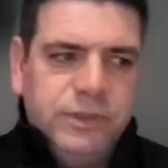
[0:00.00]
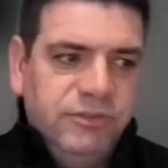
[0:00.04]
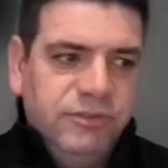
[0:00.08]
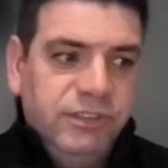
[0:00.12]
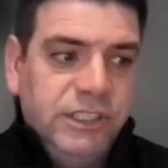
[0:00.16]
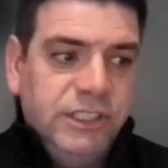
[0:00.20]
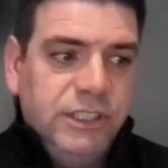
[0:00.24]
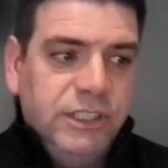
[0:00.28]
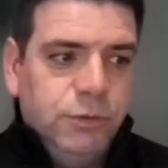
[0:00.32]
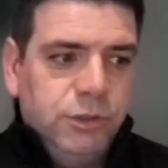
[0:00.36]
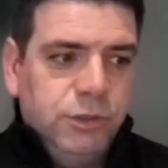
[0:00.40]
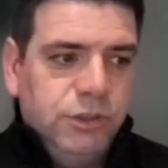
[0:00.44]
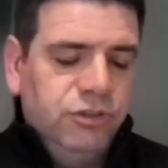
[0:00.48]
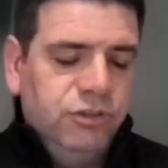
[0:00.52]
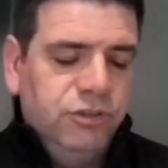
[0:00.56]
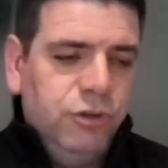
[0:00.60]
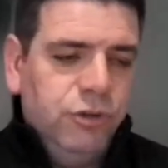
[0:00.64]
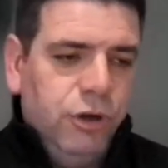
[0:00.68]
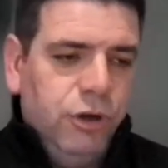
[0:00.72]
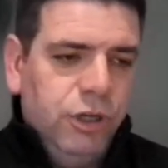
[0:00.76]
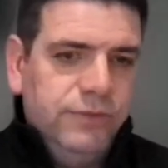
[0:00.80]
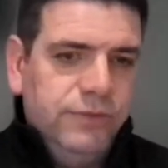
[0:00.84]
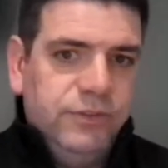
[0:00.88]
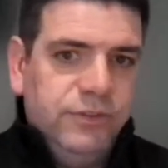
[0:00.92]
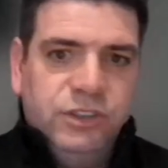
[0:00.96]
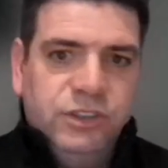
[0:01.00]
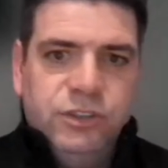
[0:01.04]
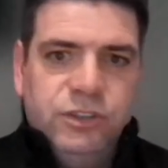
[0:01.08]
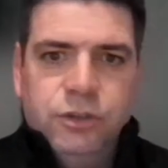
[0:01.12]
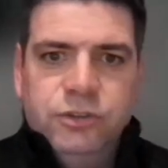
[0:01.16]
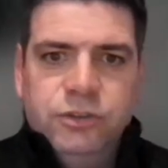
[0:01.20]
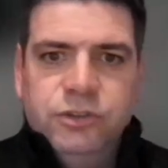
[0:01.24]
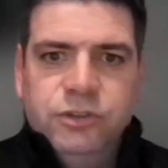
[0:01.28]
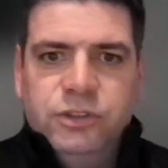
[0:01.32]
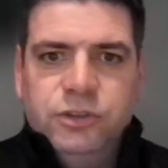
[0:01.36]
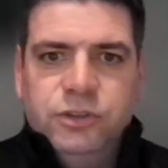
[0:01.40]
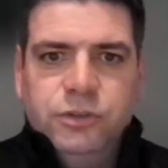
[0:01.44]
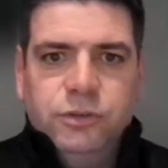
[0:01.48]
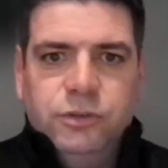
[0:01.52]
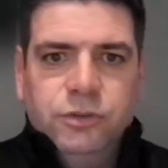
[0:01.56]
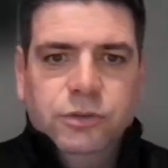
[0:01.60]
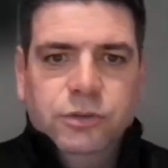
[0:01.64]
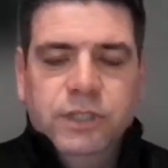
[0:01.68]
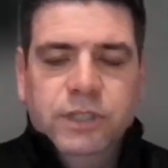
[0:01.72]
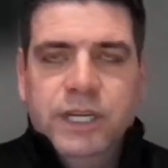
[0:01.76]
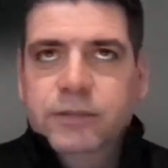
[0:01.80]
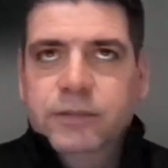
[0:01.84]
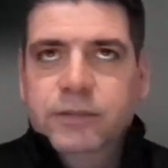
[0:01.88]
We really want to drive the soccer school.